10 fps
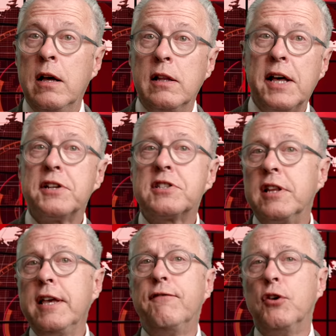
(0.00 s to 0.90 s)
let us
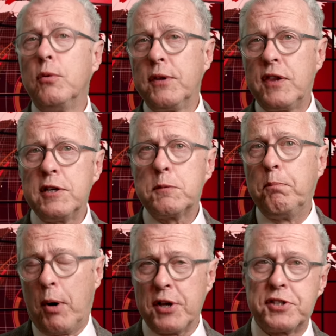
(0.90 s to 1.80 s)
leave you with this
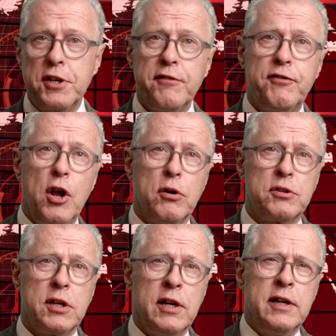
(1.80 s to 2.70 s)
positive
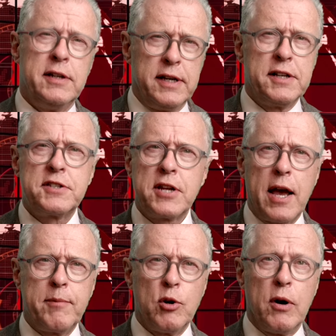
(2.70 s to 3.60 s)
note. It's
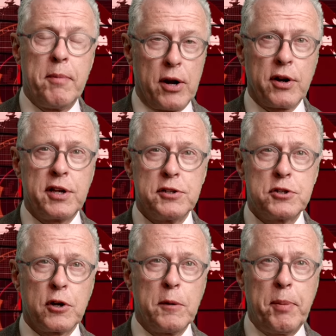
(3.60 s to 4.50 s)
time you Americans
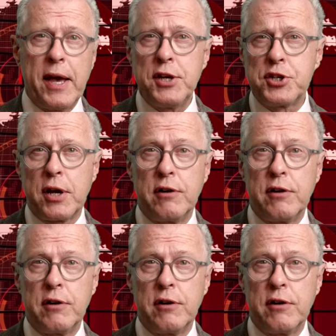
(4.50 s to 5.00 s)
took a page out